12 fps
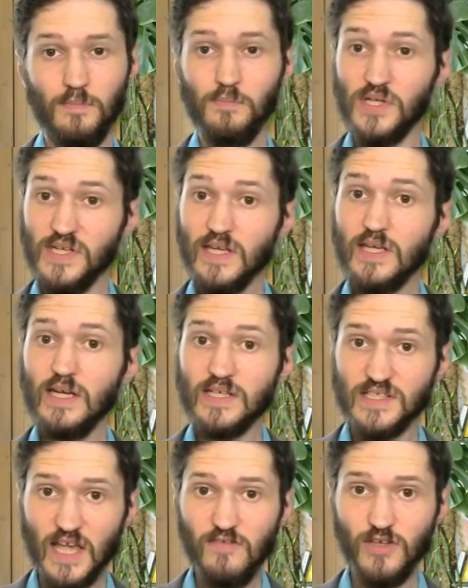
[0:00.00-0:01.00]
Particular
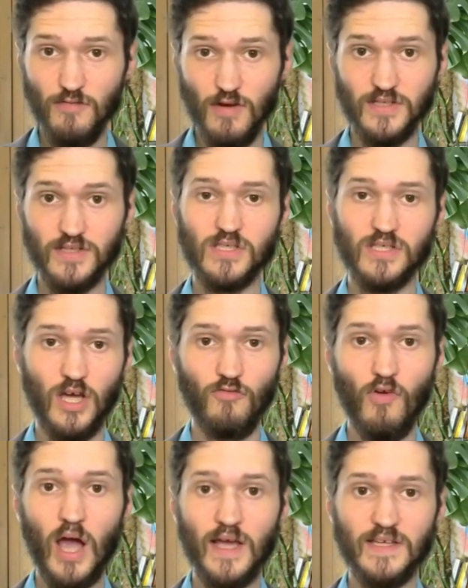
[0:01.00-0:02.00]
safety risks
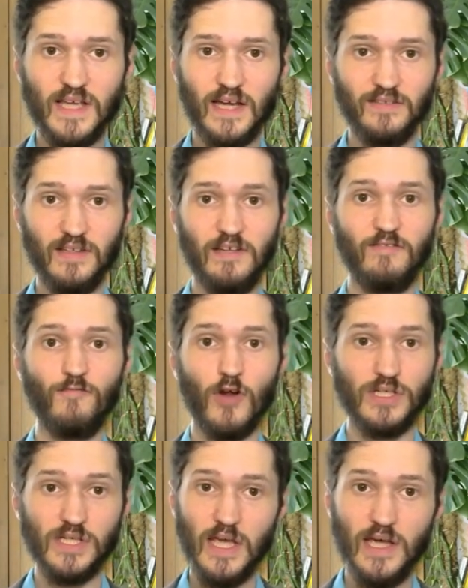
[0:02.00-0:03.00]
arise at the
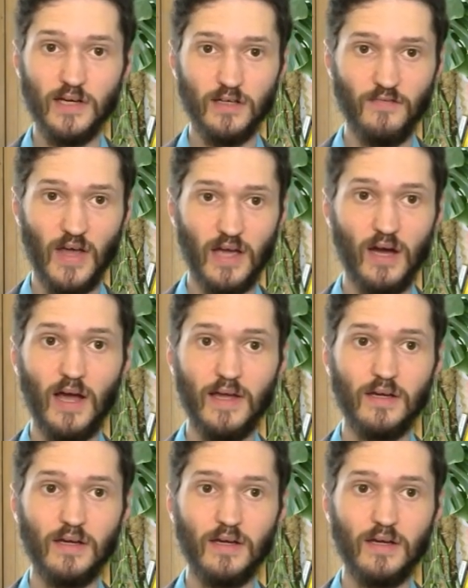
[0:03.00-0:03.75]
frontier of AI,